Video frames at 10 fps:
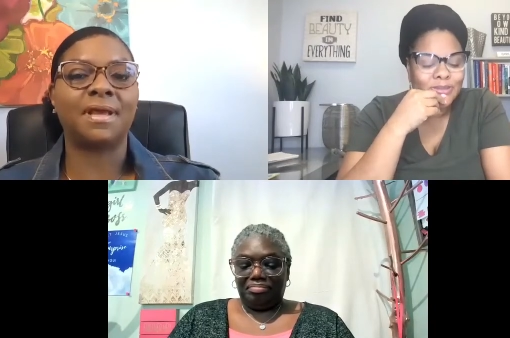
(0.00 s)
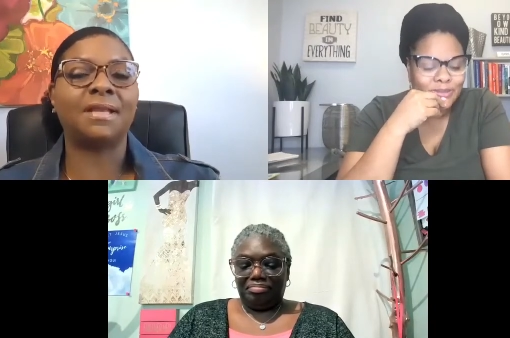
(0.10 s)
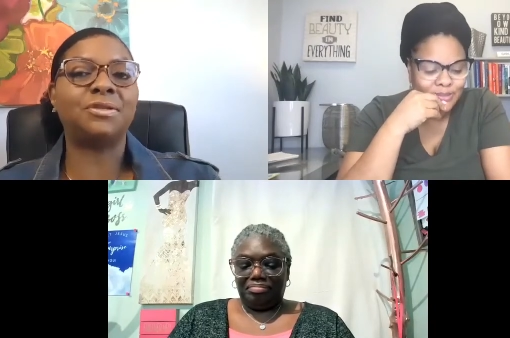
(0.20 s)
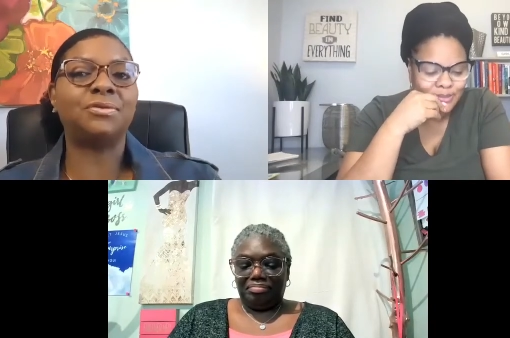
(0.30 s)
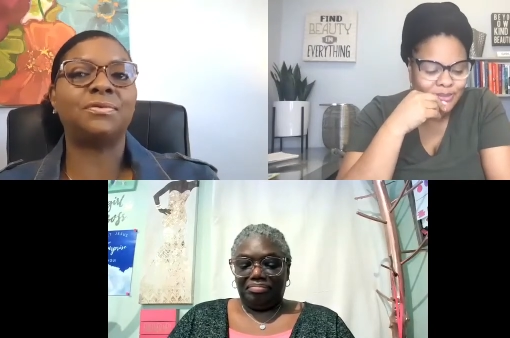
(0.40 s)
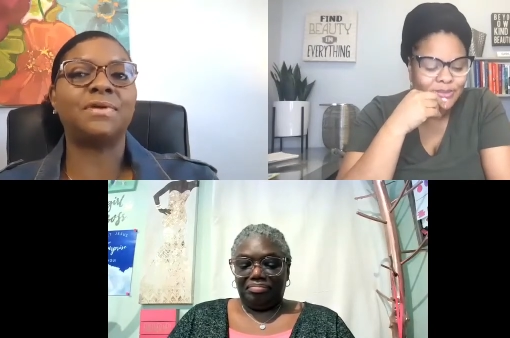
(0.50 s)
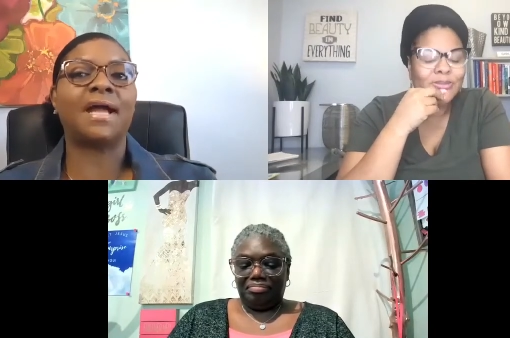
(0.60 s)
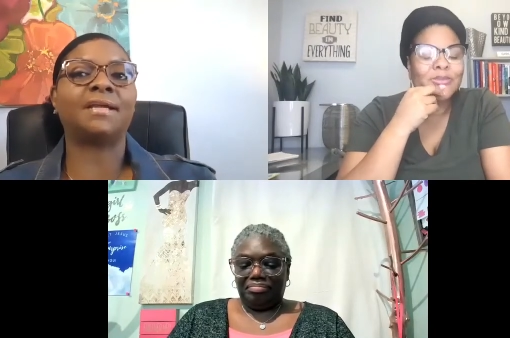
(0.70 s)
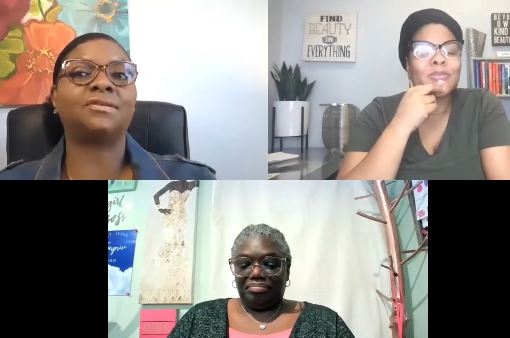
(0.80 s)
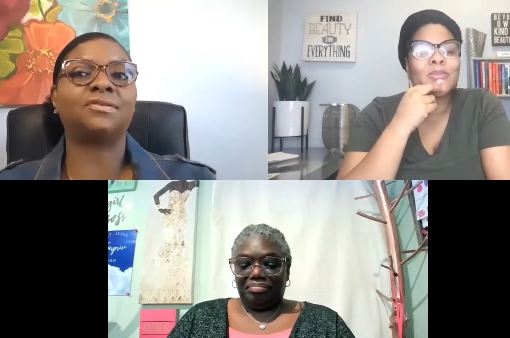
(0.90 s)
Speaker 1: i knew
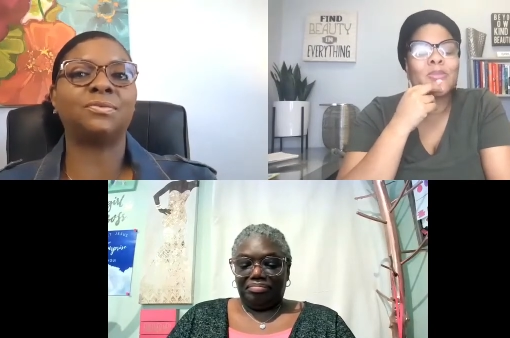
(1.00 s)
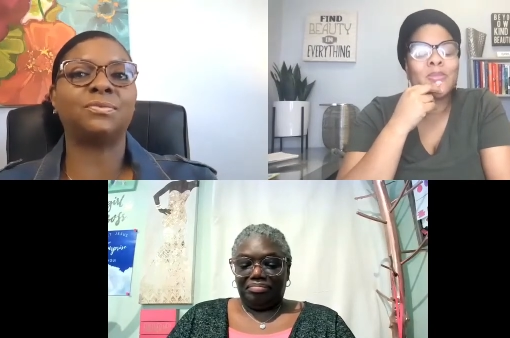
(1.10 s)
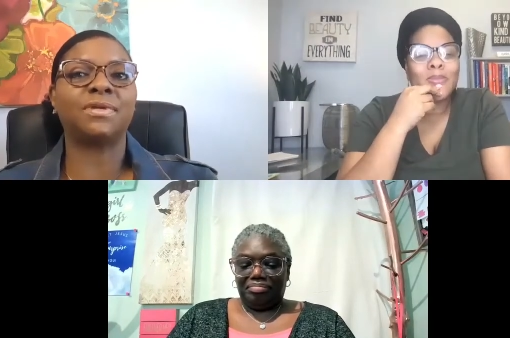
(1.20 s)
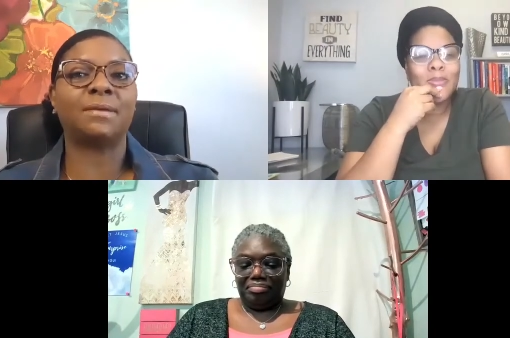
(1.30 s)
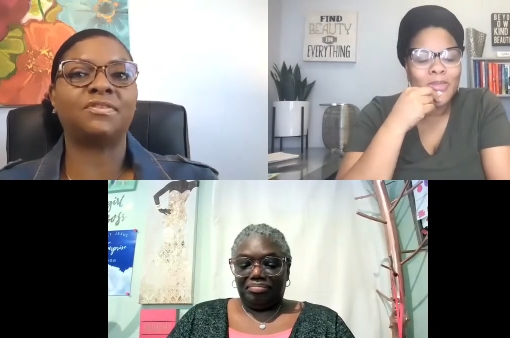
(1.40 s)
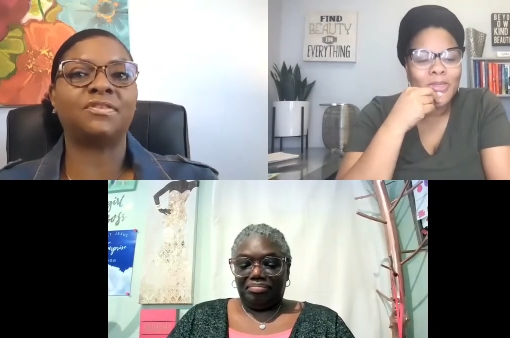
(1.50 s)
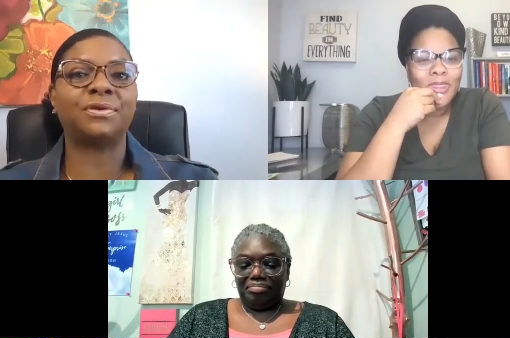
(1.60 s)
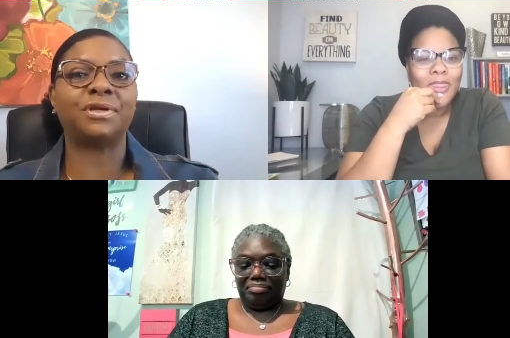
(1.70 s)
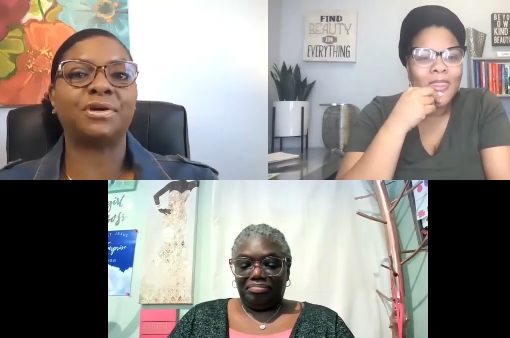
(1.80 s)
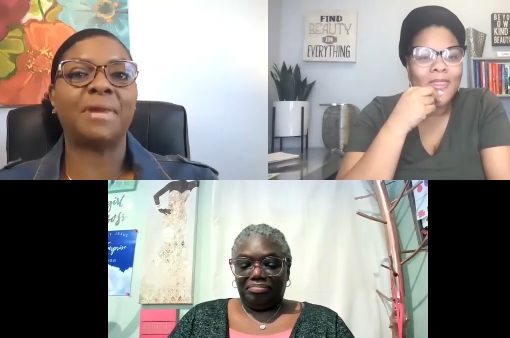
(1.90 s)
i could do what i was
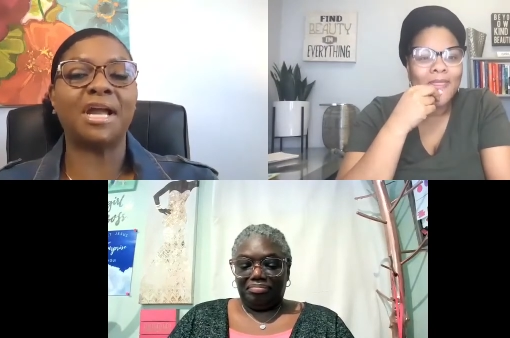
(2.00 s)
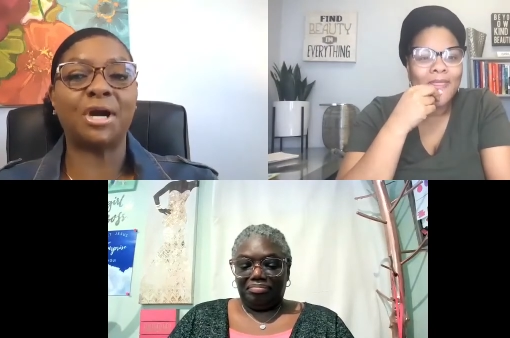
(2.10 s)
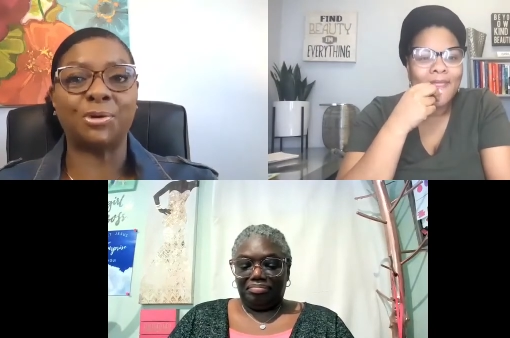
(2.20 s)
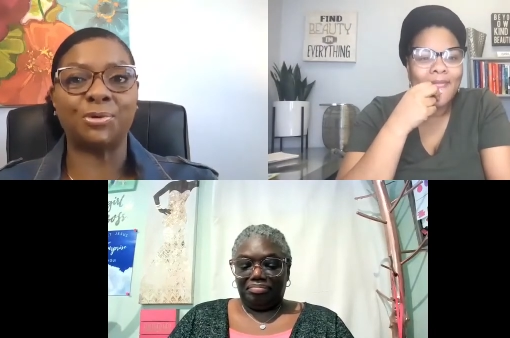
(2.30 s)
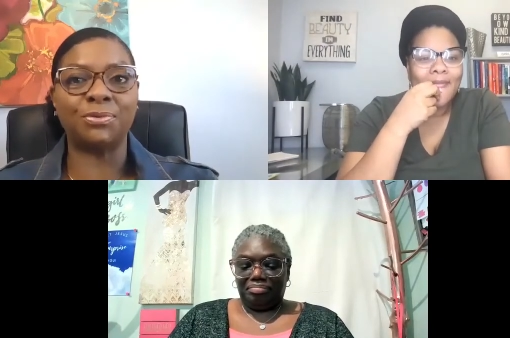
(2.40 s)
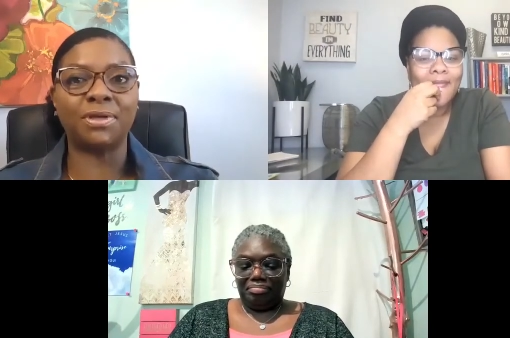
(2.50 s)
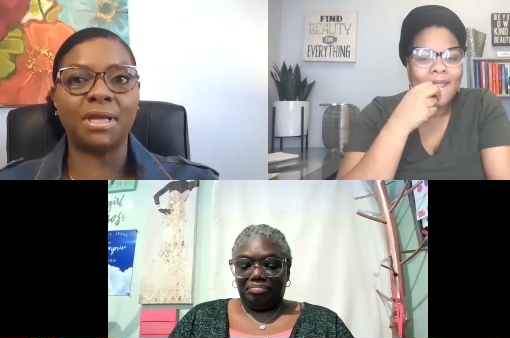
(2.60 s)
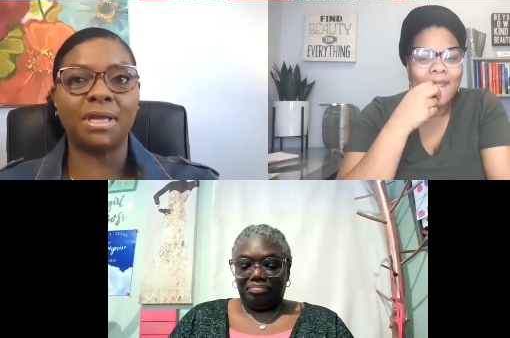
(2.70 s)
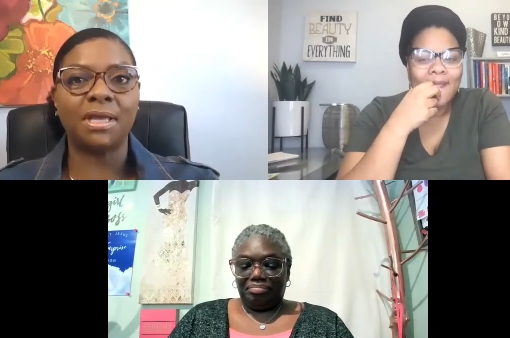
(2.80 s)
doing on my own